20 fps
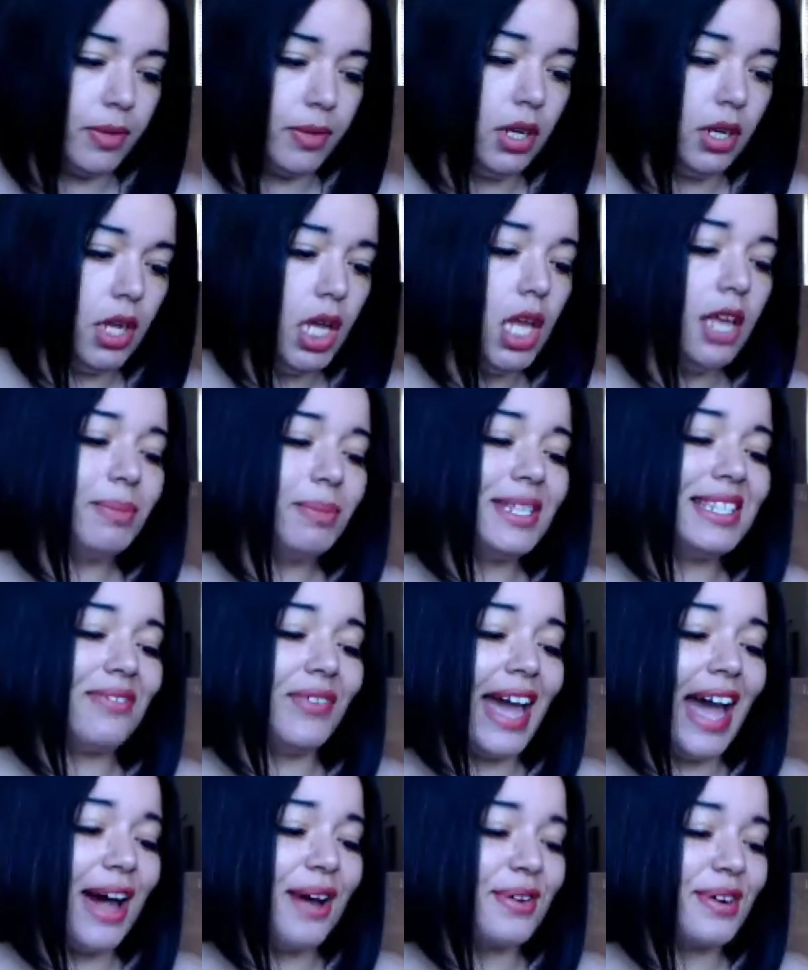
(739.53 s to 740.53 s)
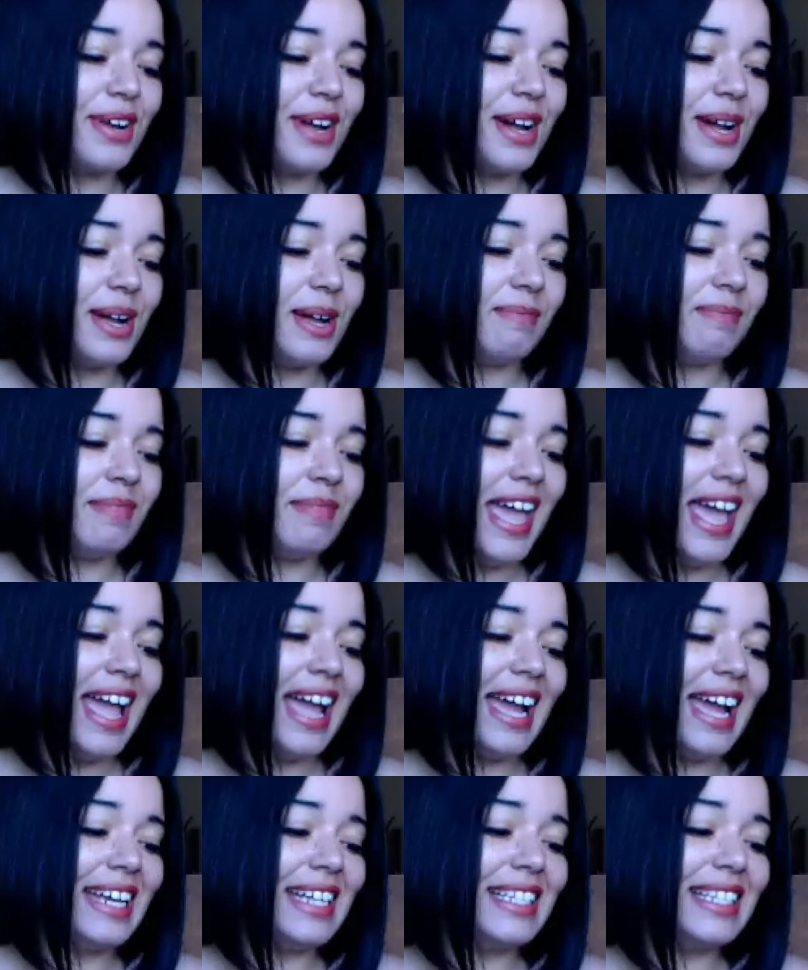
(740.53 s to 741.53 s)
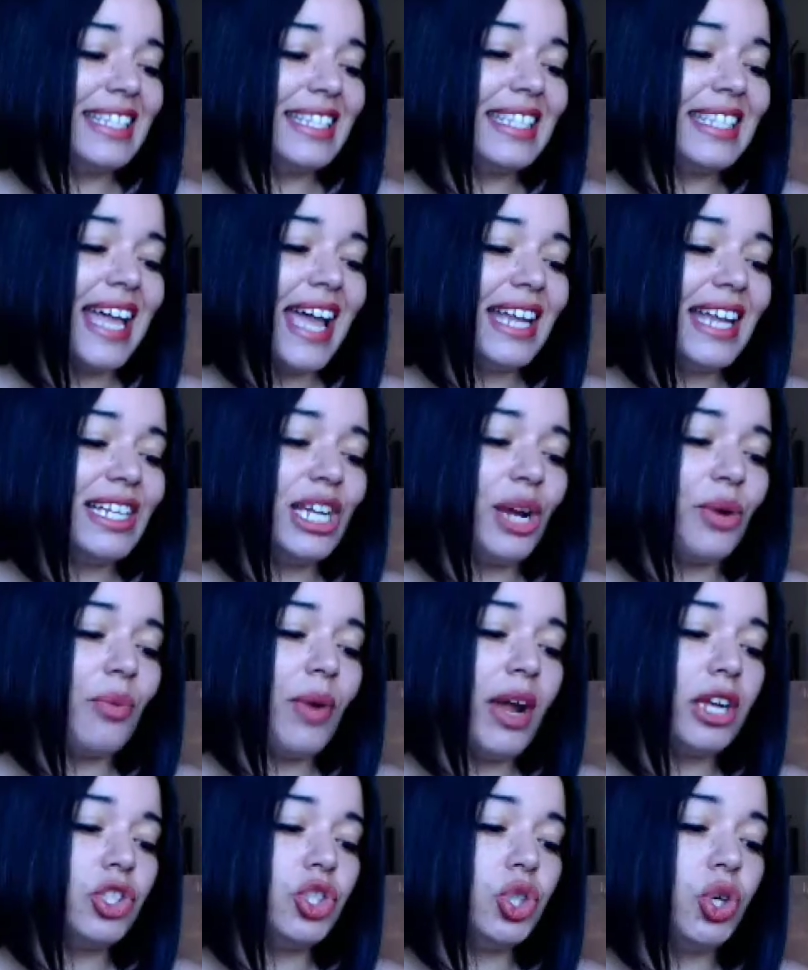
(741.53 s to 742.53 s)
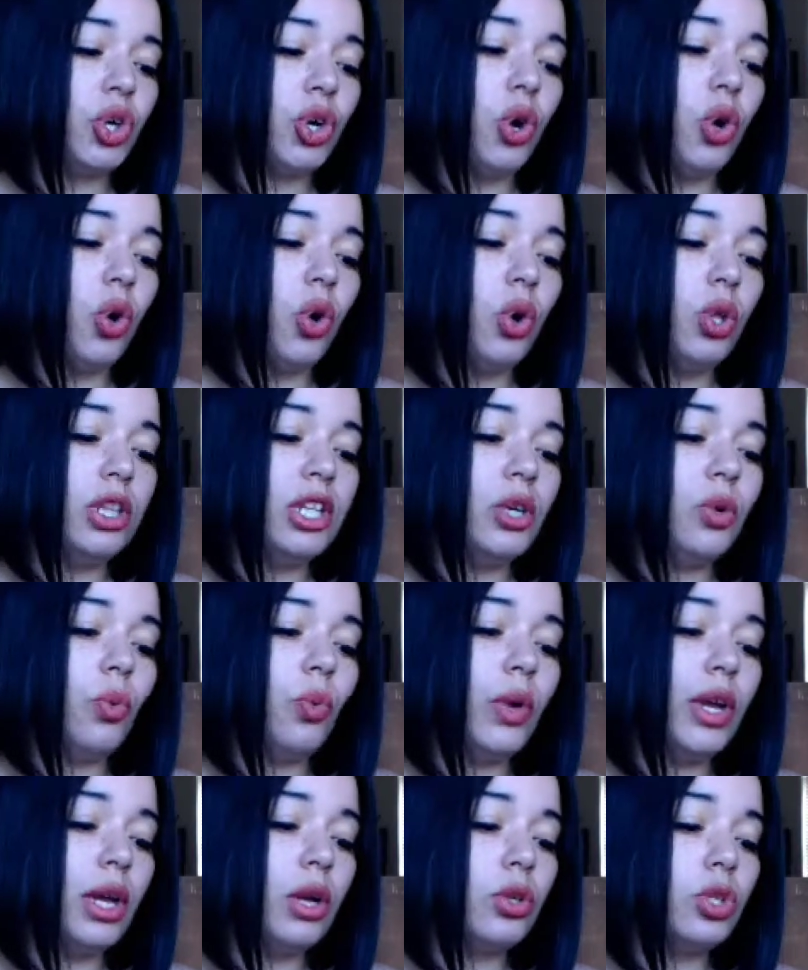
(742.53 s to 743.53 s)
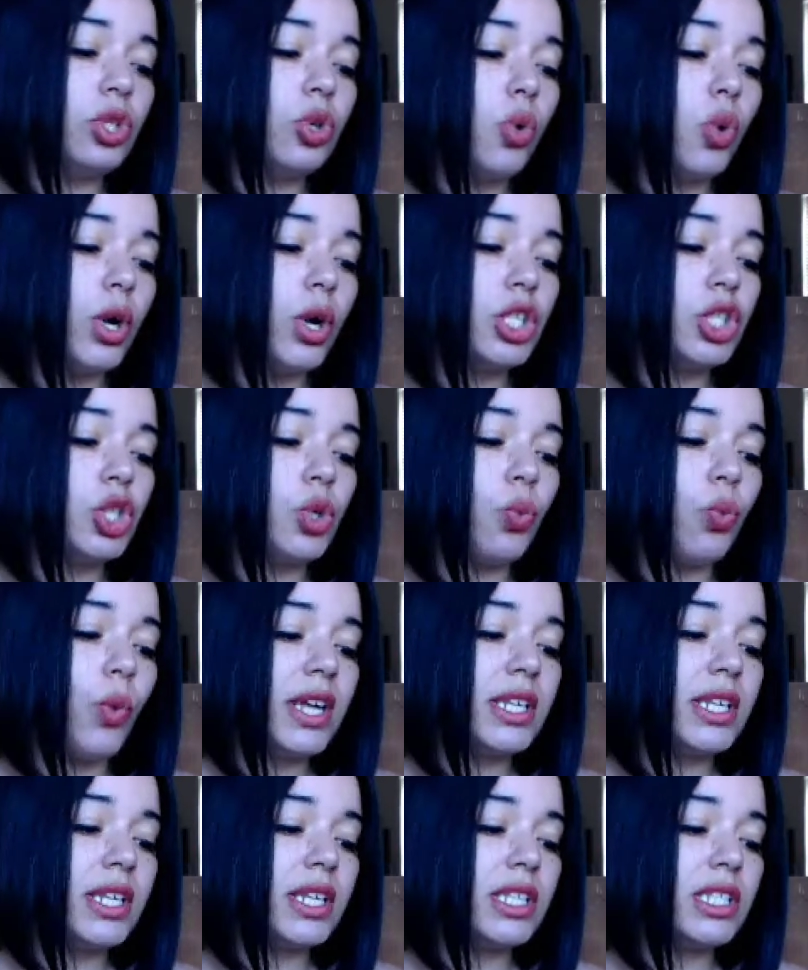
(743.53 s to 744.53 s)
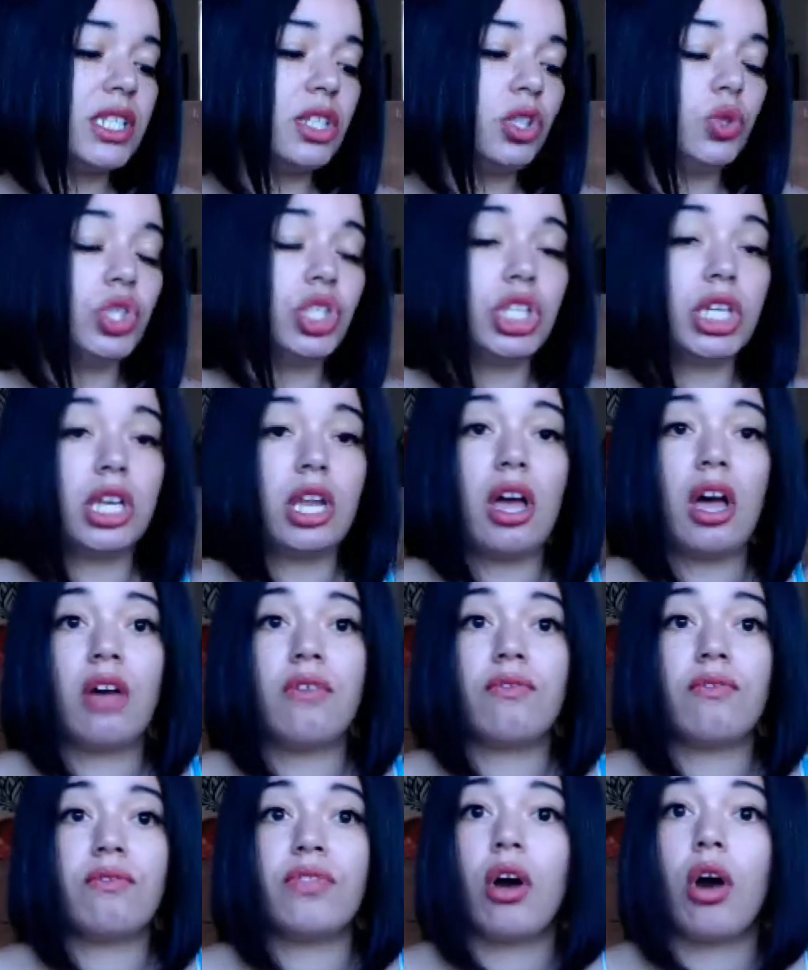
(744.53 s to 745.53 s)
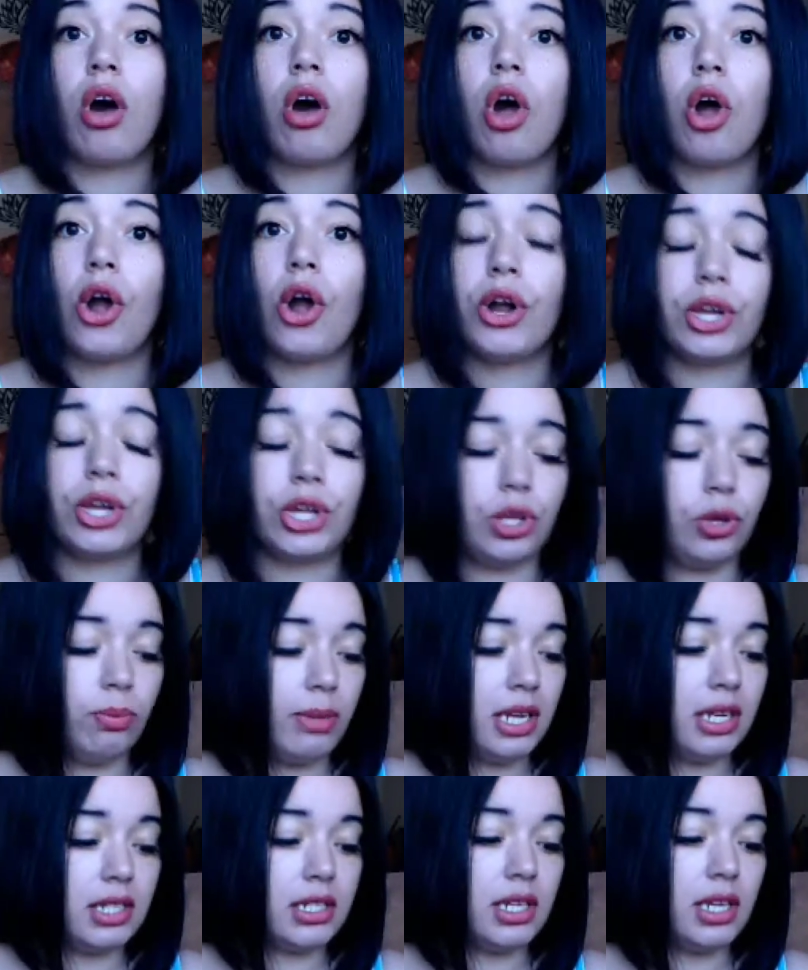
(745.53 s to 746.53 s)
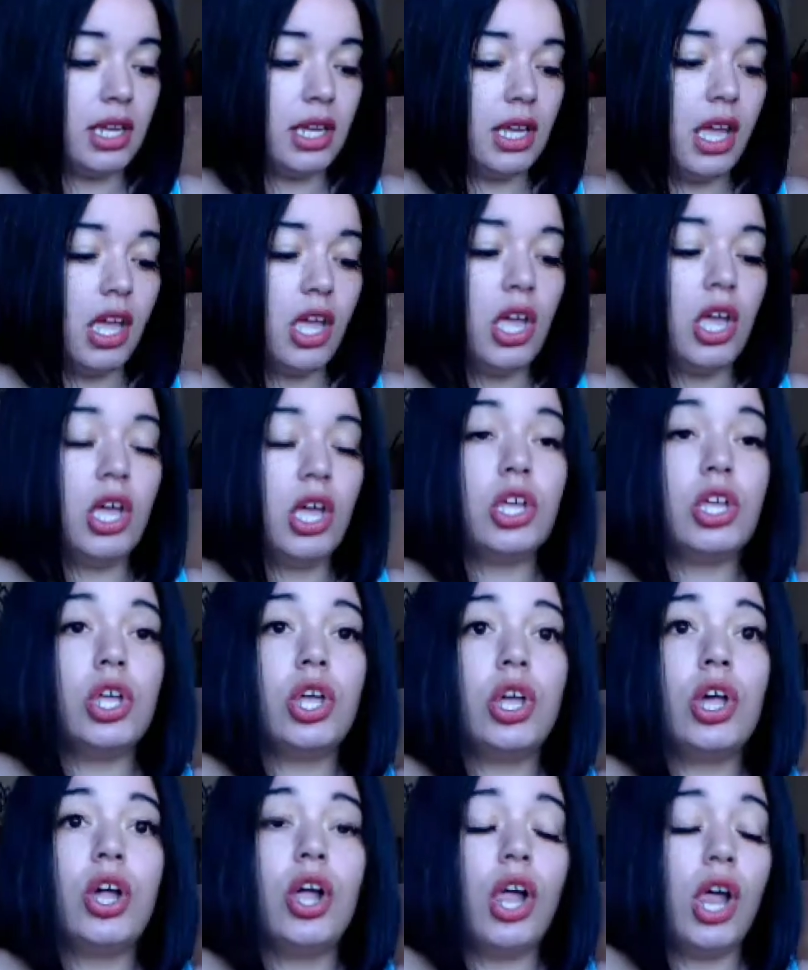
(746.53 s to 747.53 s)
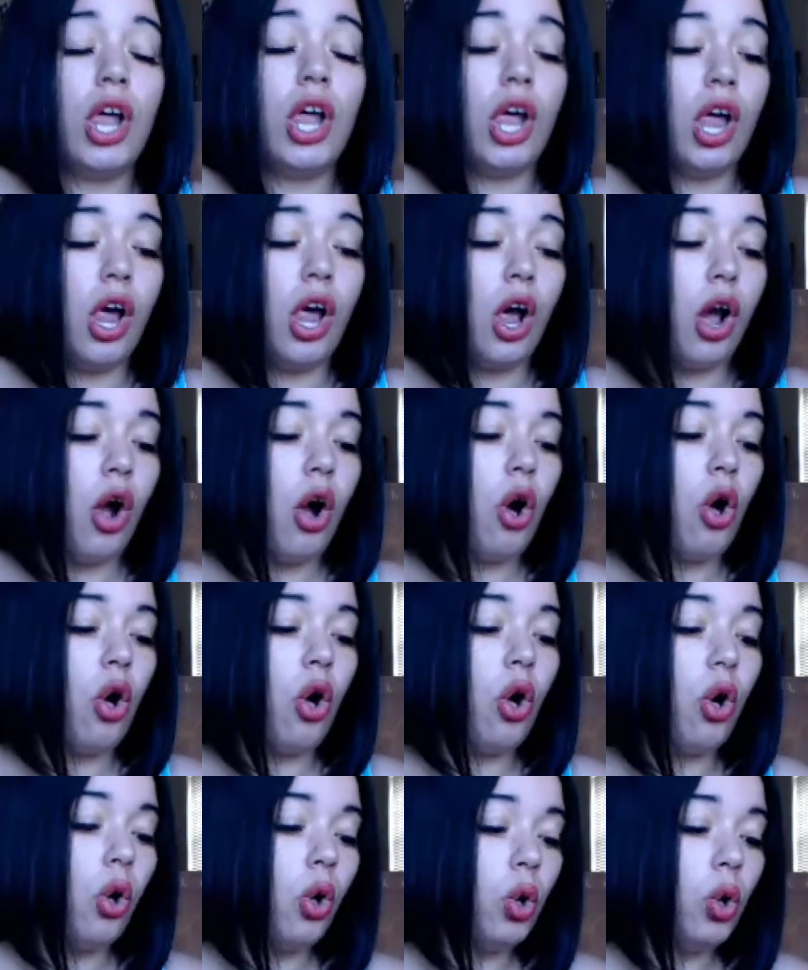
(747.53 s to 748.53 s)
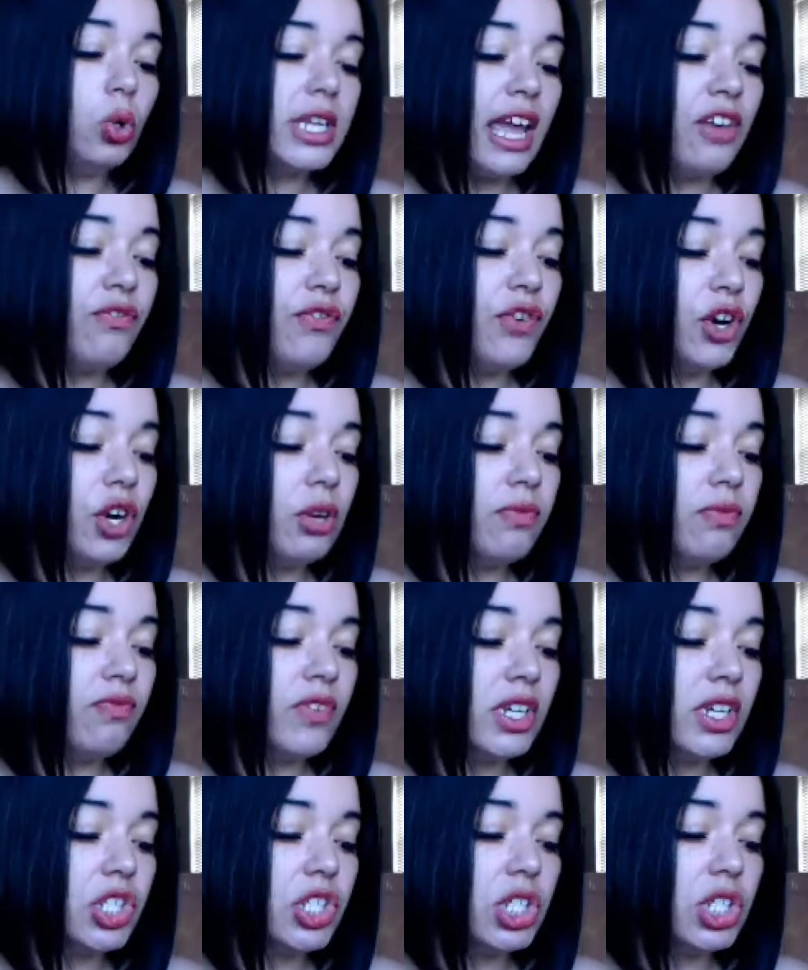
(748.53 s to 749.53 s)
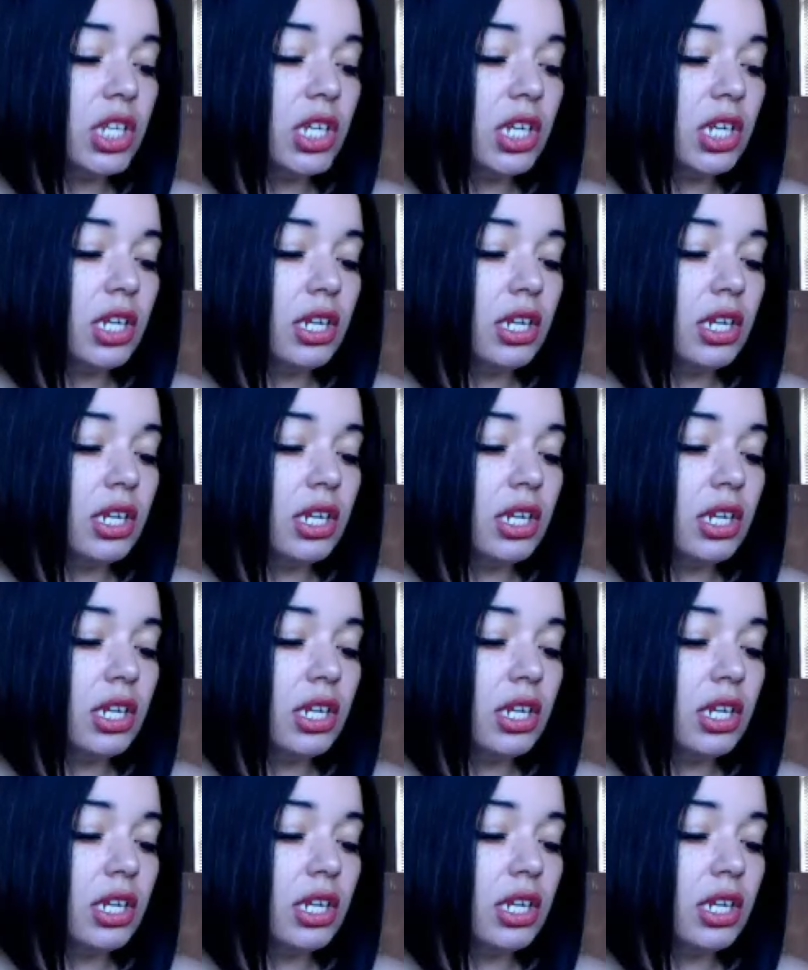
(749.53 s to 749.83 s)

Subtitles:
specific outcome, and instead direct your holy will towards resolution of the argument. Hold a firm vision